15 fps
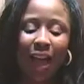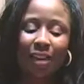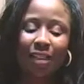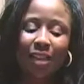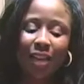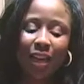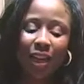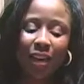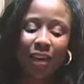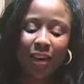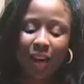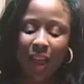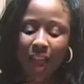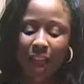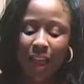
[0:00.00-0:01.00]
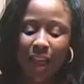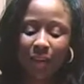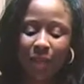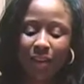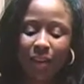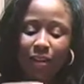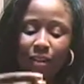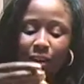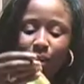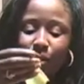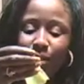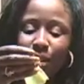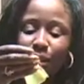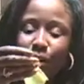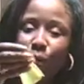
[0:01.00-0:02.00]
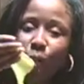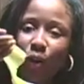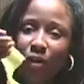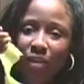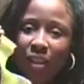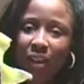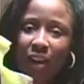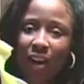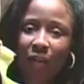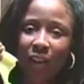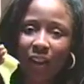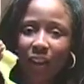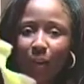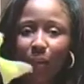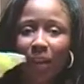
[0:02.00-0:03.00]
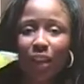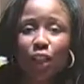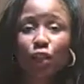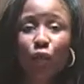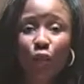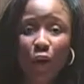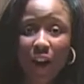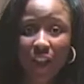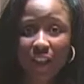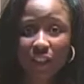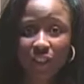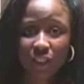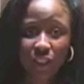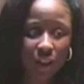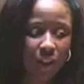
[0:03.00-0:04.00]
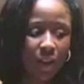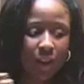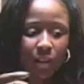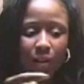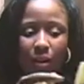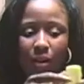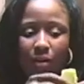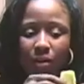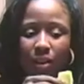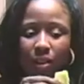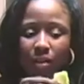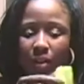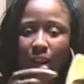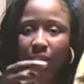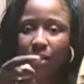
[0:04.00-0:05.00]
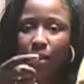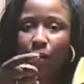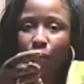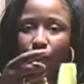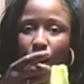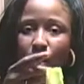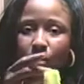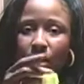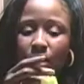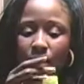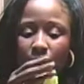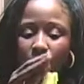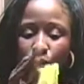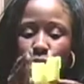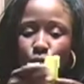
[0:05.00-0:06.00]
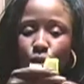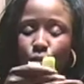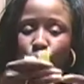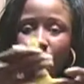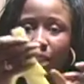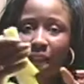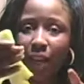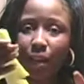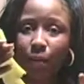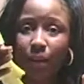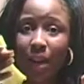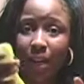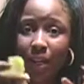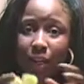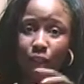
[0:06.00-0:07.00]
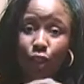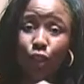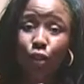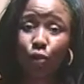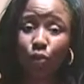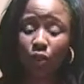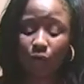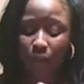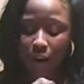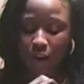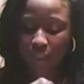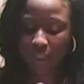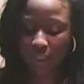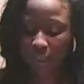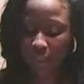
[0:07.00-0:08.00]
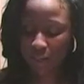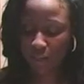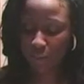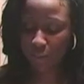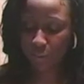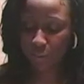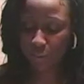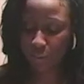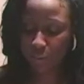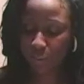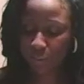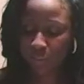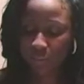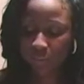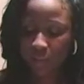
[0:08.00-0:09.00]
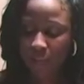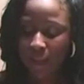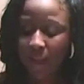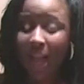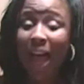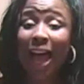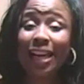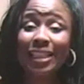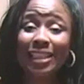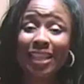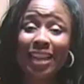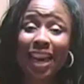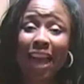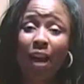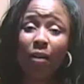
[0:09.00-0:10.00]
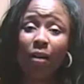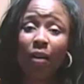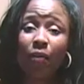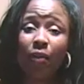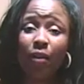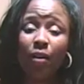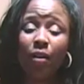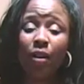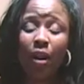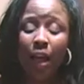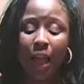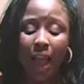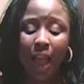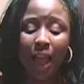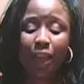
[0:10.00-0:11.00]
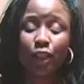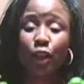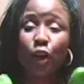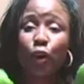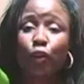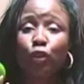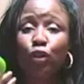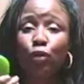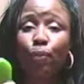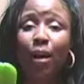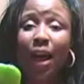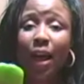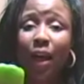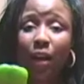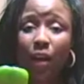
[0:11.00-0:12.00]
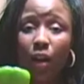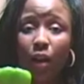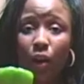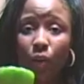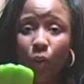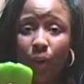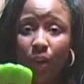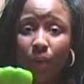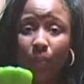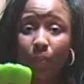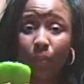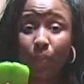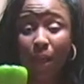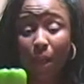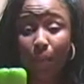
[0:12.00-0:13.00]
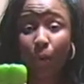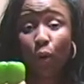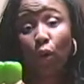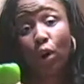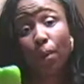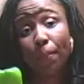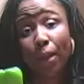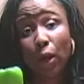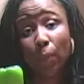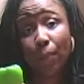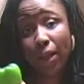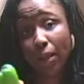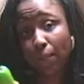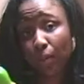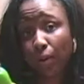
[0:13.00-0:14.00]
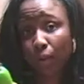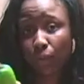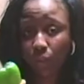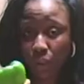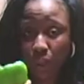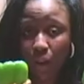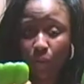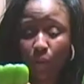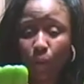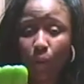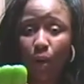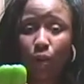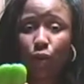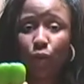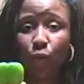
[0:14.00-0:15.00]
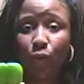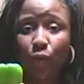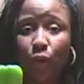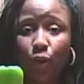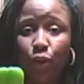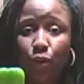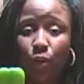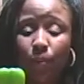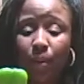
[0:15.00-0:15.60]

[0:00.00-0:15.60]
I did cut it in half, and you know, it was a little wilted and everything, but it's fresh. You know, it still has enough firmness, and it'll do exactly what I need it to do as far as seasoning the food. I did, however, ask her to buy a green pepper or a bell pepper, whichever one you refer to it